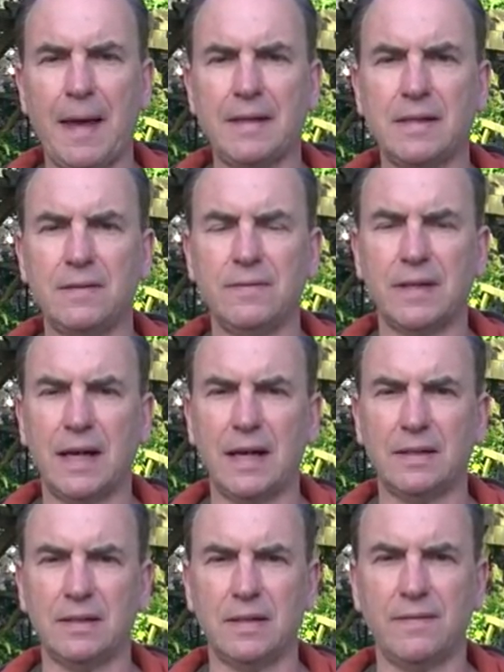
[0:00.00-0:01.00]
And don't
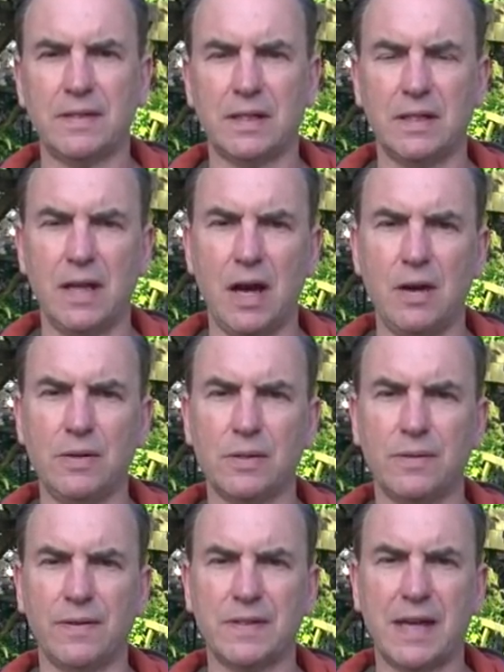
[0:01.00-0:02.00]
forget that if it's a no,
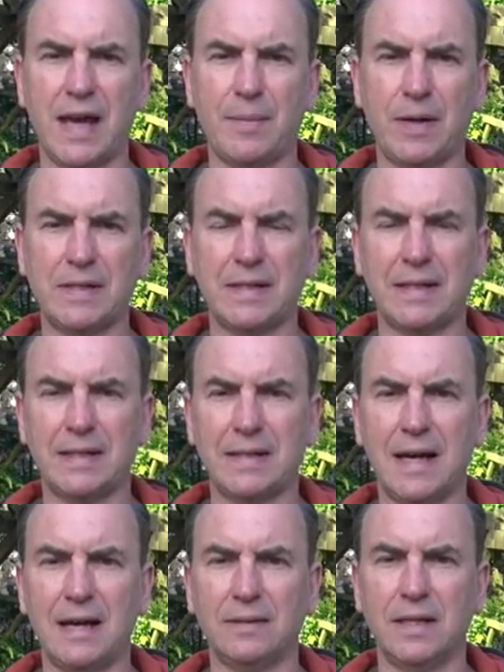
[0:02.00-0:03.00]
so if I say, am I sitting
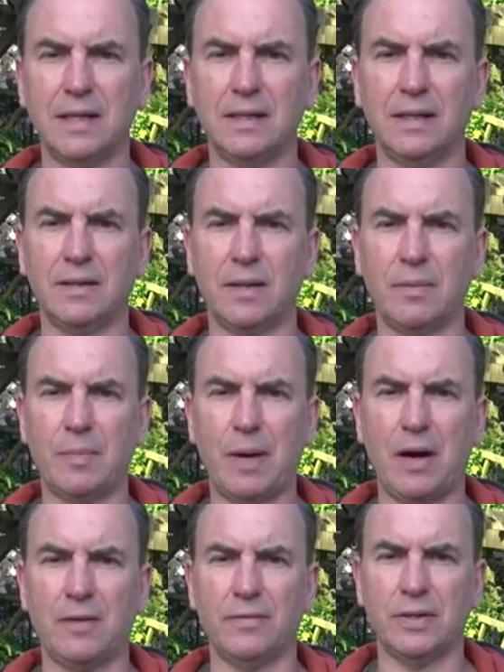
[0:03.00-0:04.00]
down? They'll come
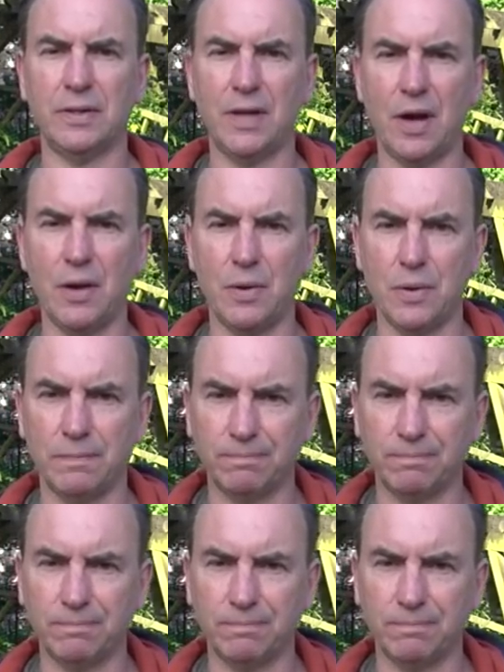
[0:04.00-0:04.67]
apart for a no.